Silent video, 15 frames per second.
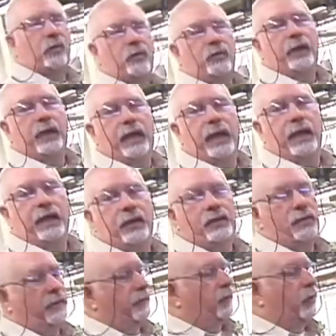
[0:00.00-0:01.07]
3
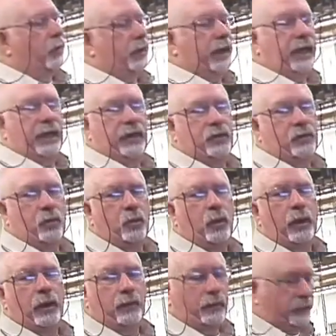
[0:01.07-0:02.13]
gauge, 4 gauge,
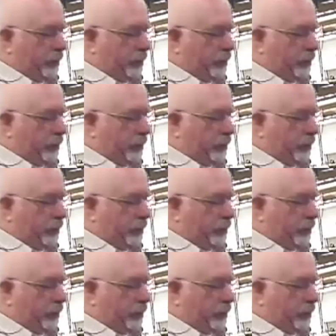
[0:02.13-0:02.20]
whatever